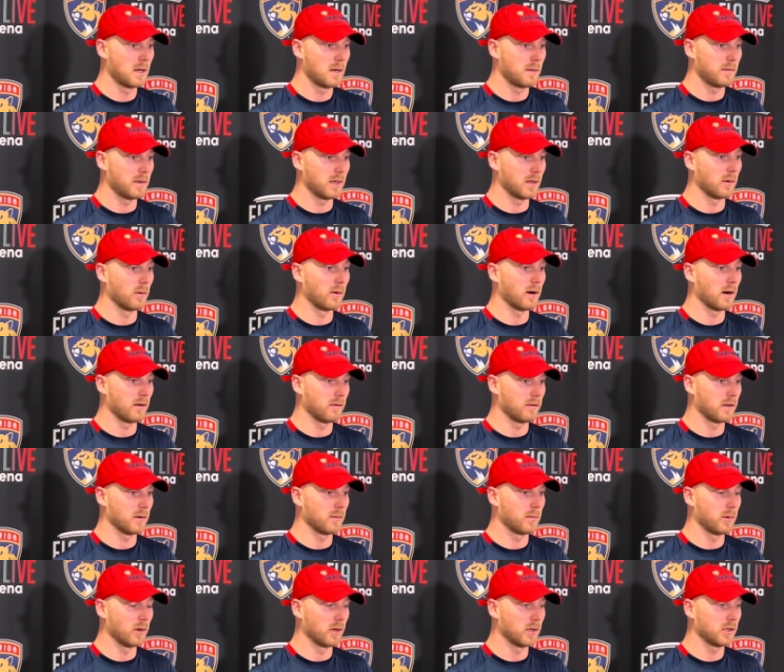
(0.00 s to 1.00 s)
being aware of their
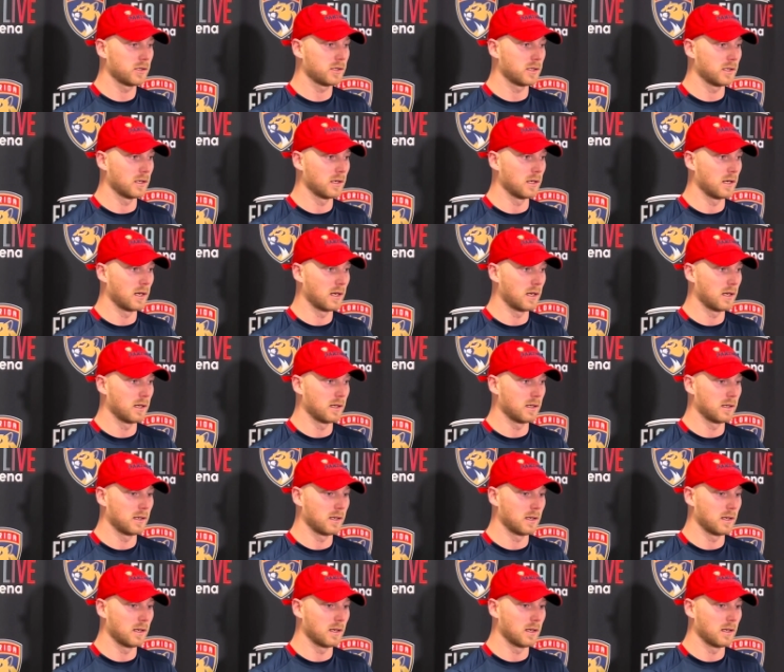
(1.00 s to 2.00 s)
push and and
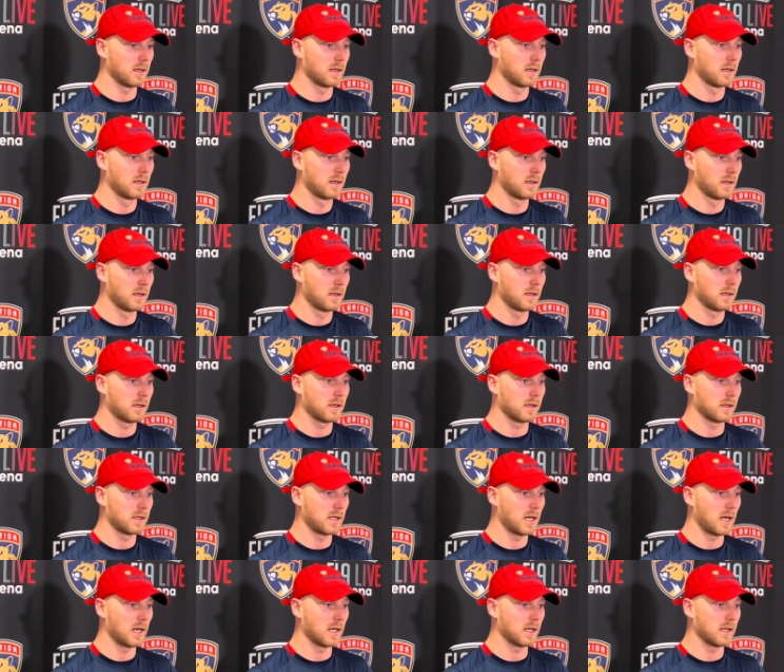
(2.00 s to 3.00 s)
uh,
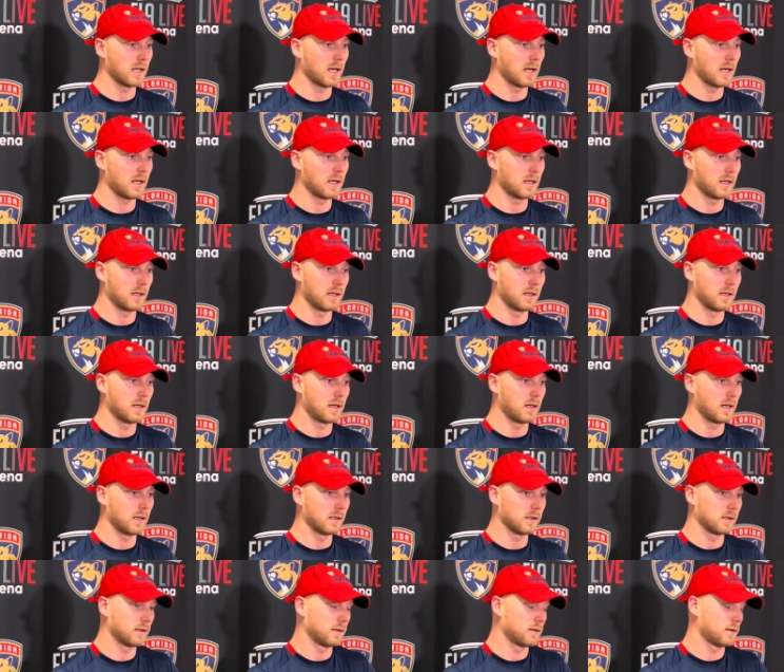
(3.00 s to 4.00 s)
containing that and
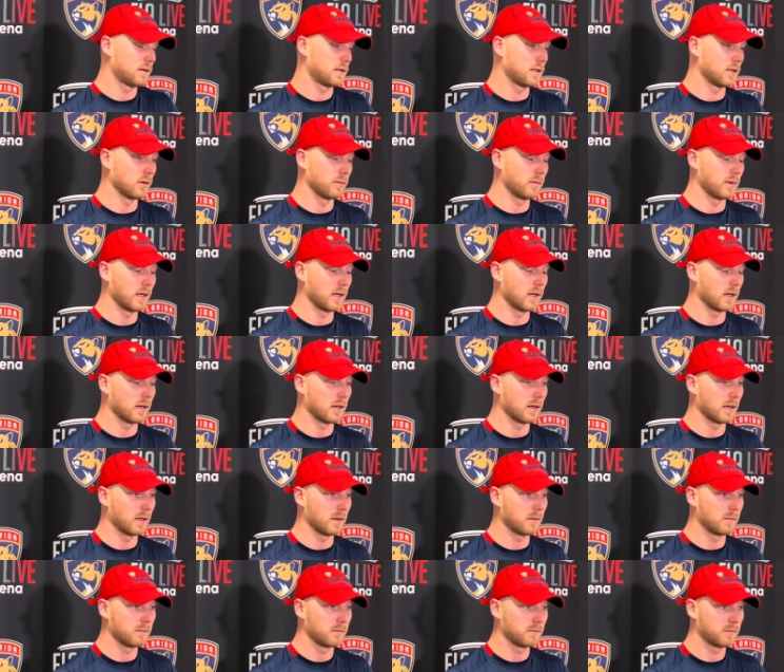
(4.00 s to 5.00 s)
and still playing our
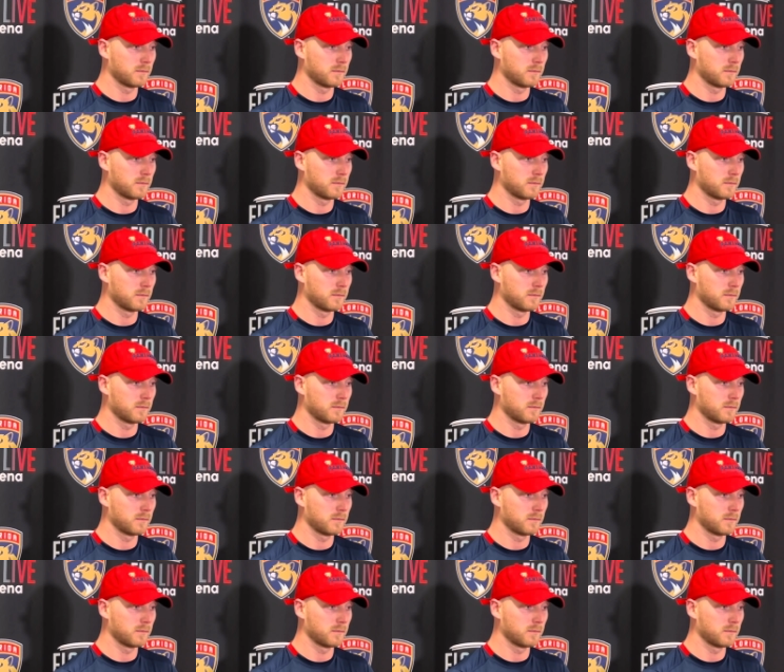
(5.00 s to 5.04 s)
game.